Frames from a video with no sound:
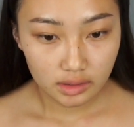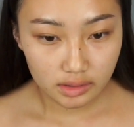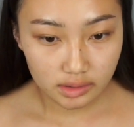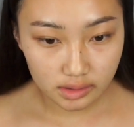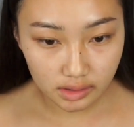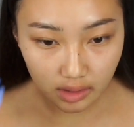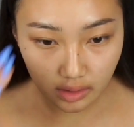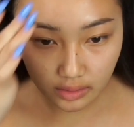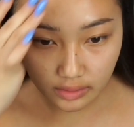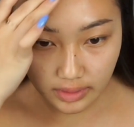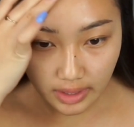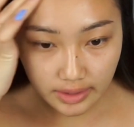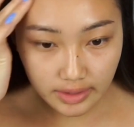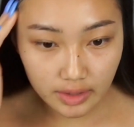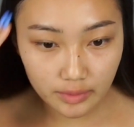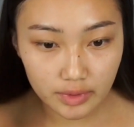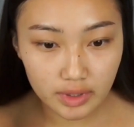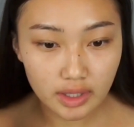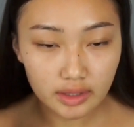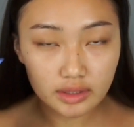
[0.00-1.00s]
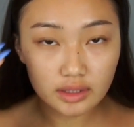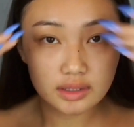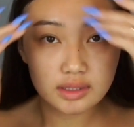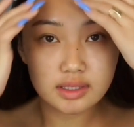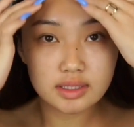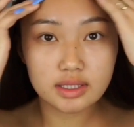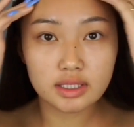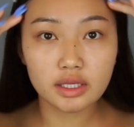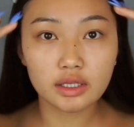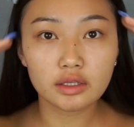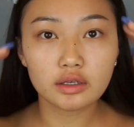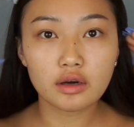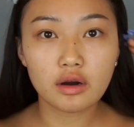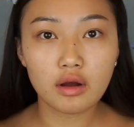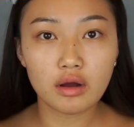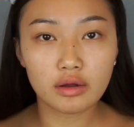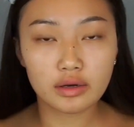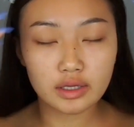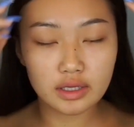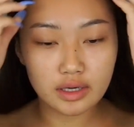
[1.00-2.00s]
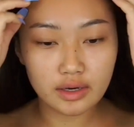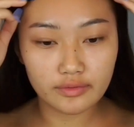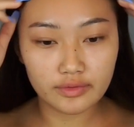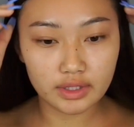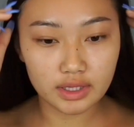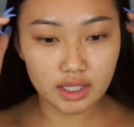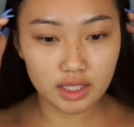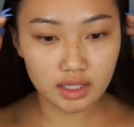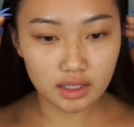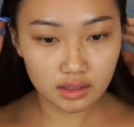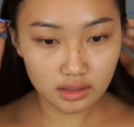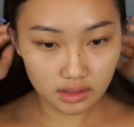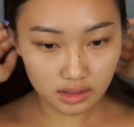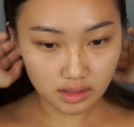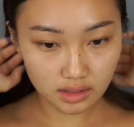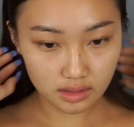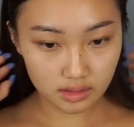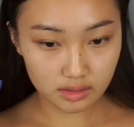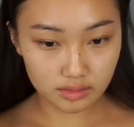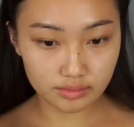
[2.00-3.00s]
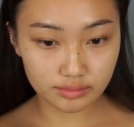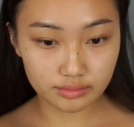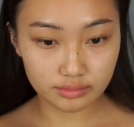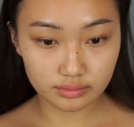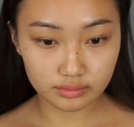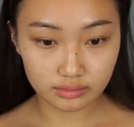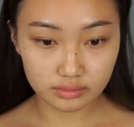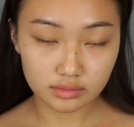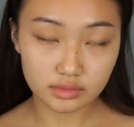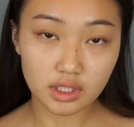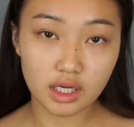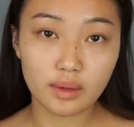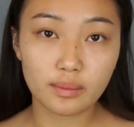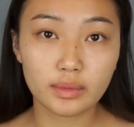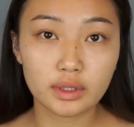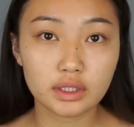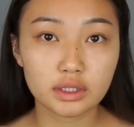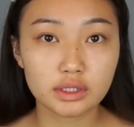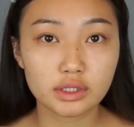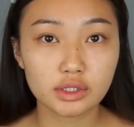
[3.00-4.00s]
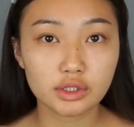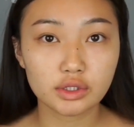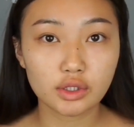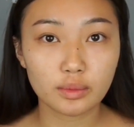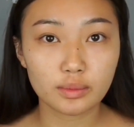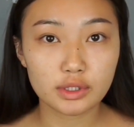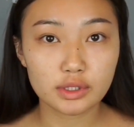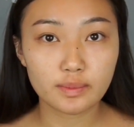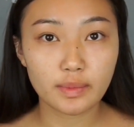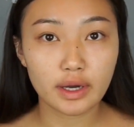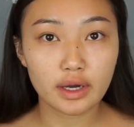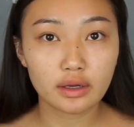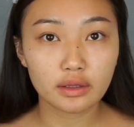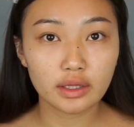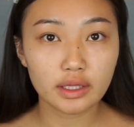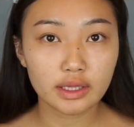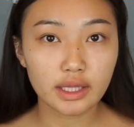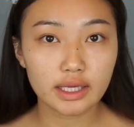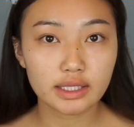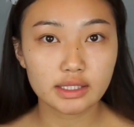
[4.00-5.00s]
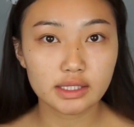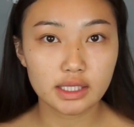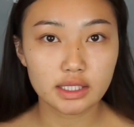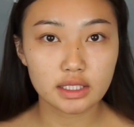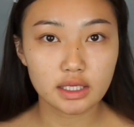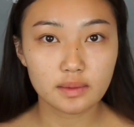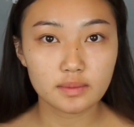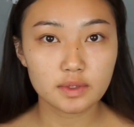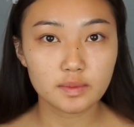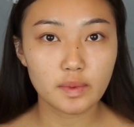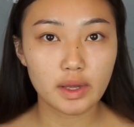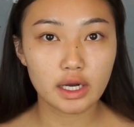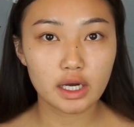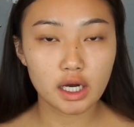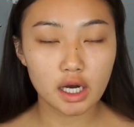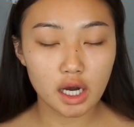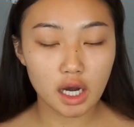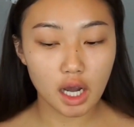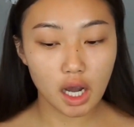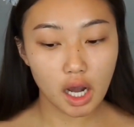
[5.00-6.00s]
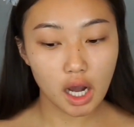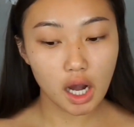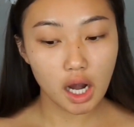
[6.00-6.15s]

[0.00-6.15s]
So now that we got the concealer on and everything, damn, it looks so much better. I look like 10 times better.